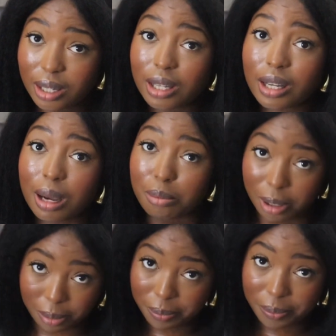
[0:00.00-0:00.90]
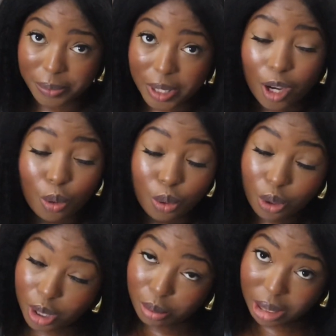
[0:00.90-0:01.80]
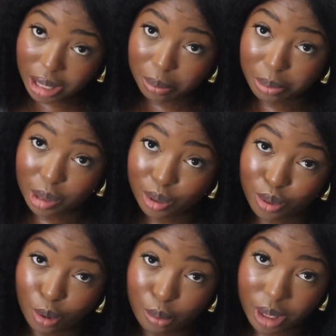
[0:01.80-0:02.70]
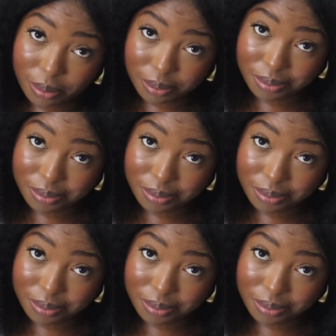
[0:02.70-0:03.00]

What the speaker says: Rama, who no dey bring peace to me.